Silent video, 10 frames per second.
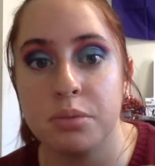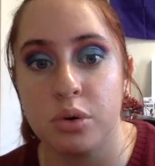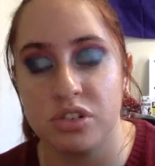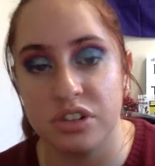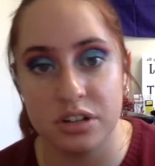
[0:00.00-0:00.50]

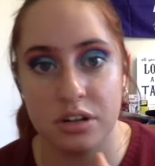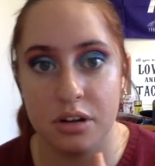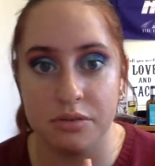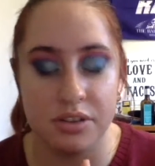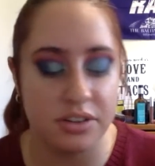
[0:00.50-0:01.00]
portion
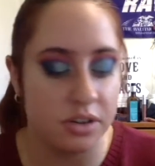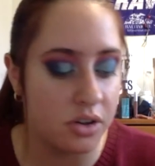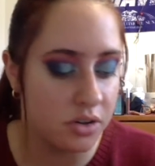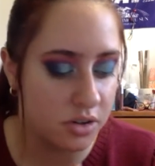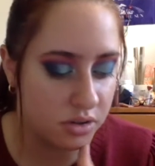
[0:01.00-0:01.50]
of this
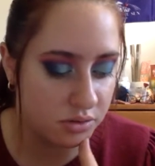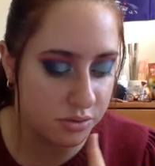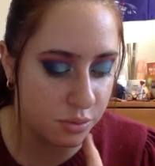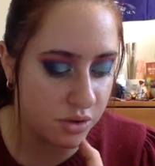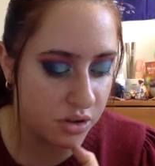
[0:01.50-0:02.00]
look
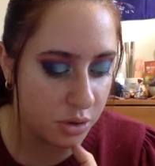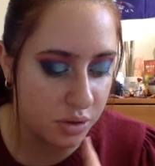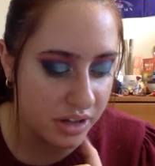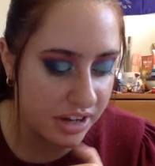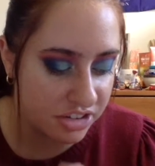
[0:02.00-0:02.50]
for the
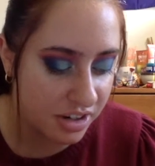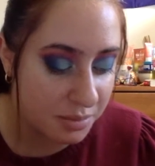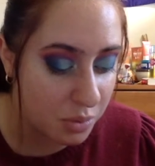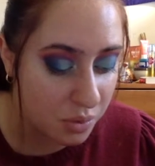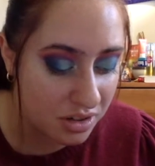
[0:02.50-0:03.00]
lower lash line,
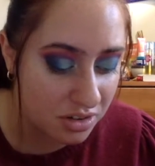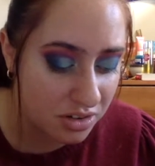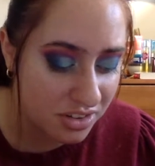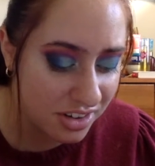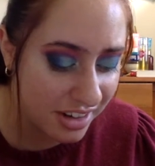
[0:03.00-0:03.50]
but what it
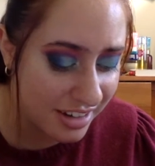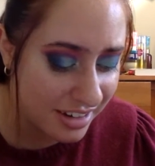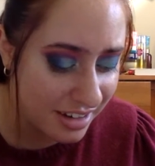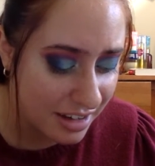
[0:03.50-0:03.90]
looks like